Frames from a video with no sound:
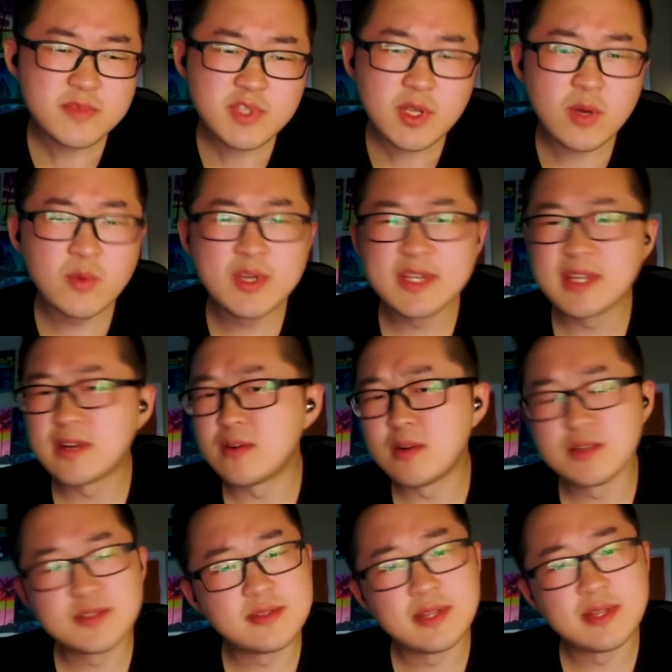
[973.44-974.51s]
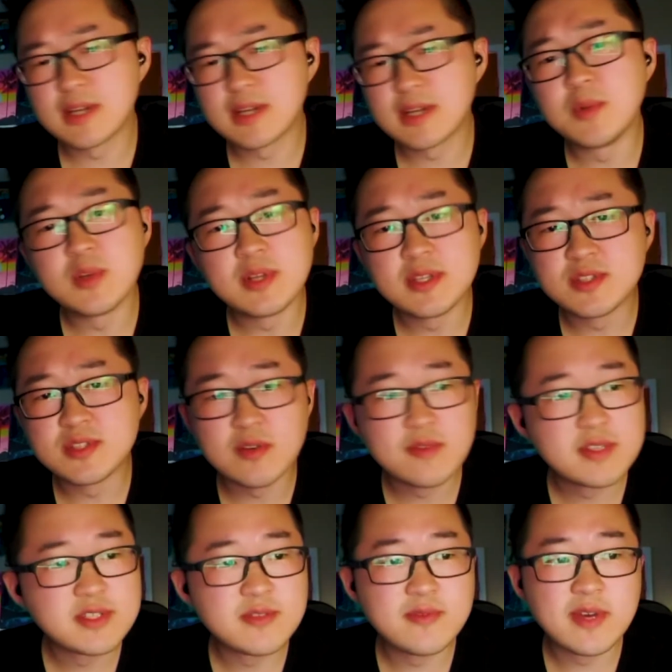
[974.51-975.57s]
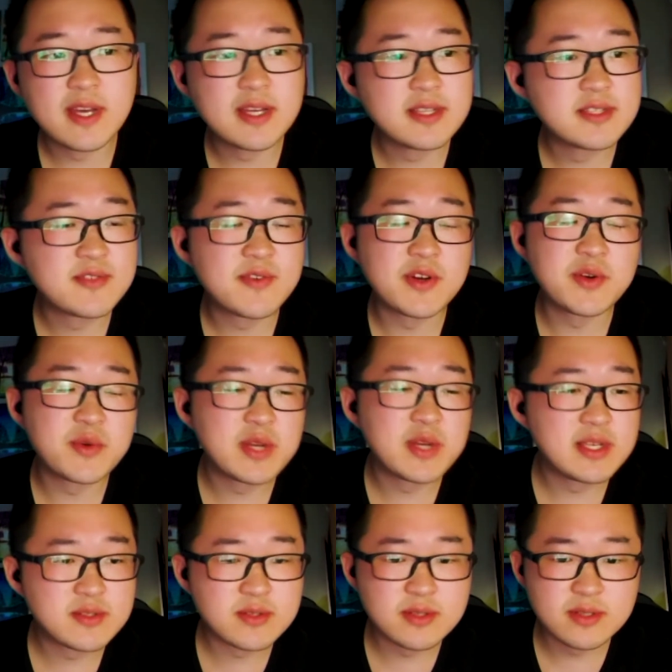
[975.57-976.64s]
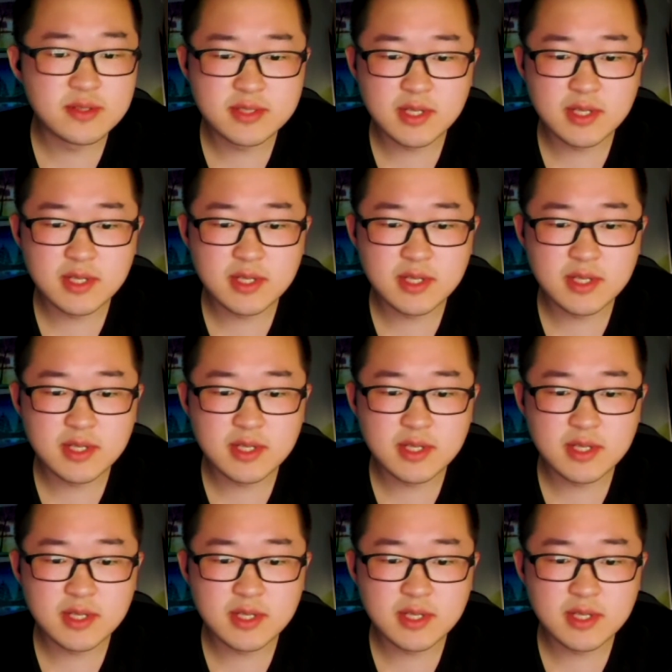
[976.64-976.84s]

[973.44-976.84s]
we did also a lot of community service events, fundraisers.